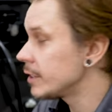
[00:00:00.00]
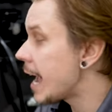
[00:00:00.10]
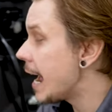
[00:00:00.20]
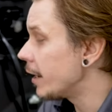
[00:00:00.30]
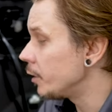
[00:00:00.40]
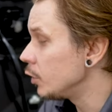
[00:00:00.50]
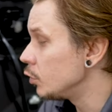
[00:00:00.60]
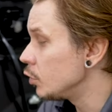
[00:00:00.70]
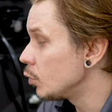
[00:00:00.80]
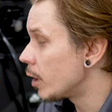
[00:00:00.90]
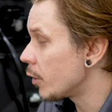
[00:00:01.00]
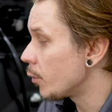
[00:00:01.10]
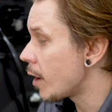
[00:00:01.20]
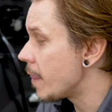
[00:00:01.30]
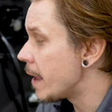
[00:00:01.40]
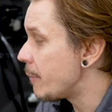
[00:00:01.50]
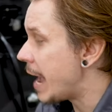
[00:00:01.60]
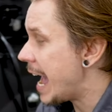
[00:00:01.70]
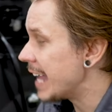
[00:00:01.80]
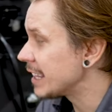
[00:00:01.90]
tire, you do wanna run them
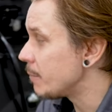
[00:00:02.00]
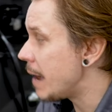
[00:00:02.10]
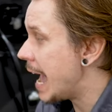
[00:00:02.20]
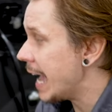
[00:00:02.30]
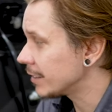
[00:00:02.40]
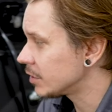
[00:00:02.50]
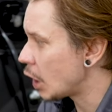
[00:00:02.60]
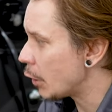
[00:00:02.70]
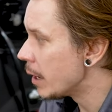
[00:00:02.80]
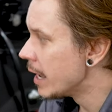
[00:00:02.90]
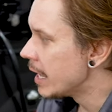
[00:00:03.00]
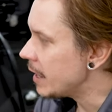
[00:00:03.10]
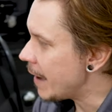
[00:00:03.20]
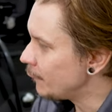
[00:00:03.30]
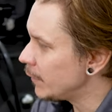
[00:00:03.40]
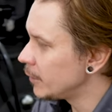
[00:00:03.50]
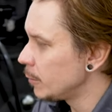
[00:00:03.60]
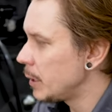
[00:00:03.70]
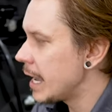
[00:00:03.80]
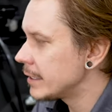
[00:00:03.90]
at the max. So that 50
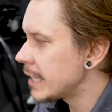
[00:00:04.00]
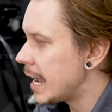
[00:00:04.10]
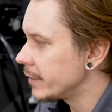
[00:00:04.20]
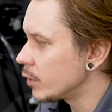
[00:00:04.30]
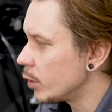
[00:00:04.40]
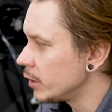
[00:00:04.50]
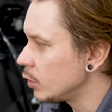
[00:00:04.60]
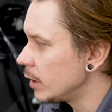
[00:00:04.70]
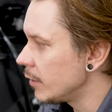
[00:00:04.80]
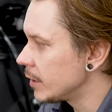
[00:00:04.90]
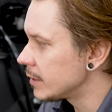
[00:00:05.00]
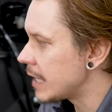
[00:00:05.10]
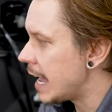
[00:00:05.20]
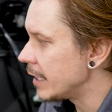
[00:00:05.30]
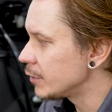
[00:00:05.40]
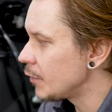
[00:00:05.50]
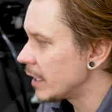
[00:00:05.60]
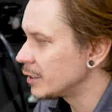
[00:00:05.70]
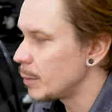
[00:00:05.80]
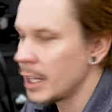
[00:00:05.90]
PSI is going to give us the highest
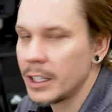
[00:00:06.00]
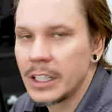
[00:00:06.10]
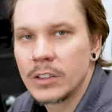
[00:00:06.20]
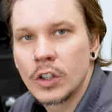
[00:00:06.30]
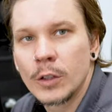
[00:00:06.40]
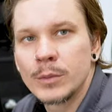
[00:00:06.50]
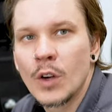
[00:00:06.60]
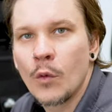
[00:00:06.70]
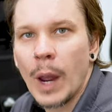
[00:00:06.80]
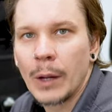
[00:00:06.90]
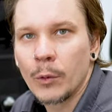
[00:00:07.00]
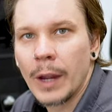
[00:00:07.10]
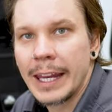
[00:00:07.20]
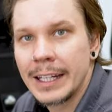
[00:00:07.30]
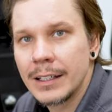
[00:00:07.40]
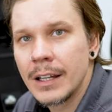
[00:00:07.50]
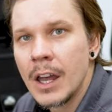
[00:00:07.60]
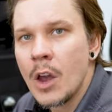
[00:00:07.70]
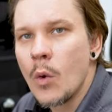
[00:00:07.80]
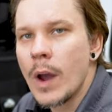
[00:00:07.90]
flexibility in terms of weight rating.
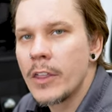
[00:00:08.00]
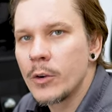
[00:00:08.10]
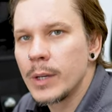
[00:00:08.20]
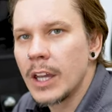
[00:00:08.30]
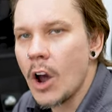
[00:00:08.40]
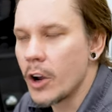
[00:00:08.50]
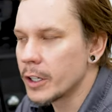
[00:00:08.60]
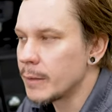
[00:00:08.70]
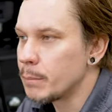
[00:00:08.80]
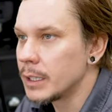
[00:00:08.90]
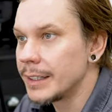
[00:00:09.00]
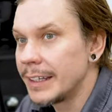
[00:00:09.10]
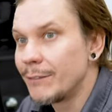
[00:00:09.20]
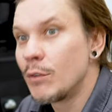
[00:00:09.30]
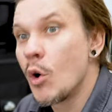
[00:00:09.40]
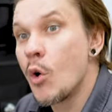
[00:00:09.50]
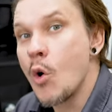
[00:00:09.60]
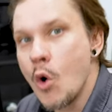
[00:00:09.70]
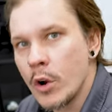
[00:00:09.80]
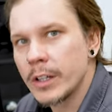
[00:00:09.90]
Whether we are completely full
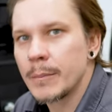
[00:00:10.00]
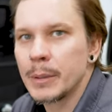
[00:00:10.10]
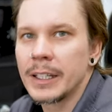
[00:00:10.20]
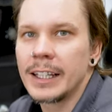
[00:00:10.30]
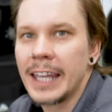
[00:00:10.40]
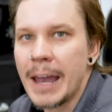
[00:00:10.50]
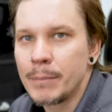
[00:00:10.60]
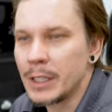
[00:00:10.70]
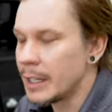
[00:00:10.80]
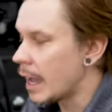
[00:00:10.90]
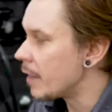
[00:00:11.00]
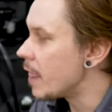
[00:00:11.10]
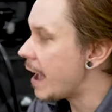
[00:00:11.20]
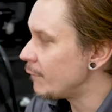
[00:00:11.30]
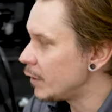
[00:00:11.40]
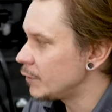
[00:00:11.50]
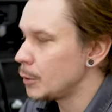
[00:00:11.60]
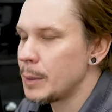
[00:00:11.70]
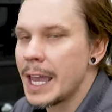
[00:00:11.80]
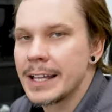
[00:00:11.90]
or completely empty, that 50
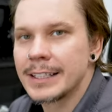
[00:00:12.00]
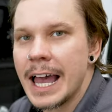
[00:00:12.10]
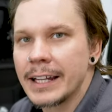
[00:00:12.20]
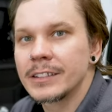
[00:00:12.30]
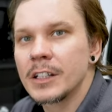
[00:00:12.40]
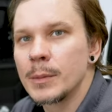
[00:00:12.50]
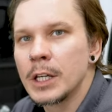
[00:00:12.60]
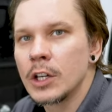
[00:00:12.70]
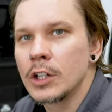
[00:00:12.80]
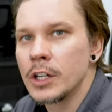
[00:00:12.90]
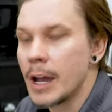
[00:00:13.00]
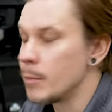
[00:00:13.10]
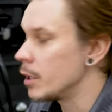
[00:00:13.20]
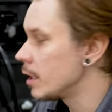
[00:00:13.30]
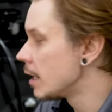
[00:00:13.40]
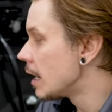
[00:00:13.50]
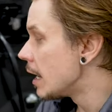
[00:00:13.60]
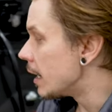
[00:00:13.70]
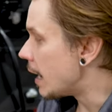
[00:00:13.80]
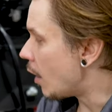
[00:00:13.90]
PSI is gonna be a good number.
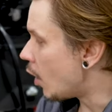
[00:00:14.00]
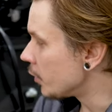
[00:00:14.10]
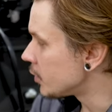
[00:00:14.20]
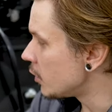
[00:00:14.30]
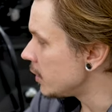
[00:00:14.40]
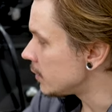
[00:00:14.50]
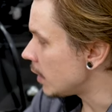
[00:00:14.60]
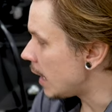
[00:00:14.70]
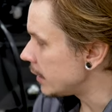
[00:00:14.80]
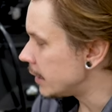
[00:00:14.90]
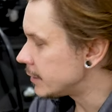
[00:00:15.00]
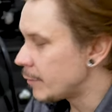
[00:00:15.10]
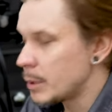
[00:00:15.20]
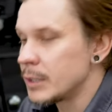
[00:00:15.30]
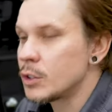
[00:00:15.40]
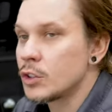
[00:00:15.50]
Now also these lug nuts have been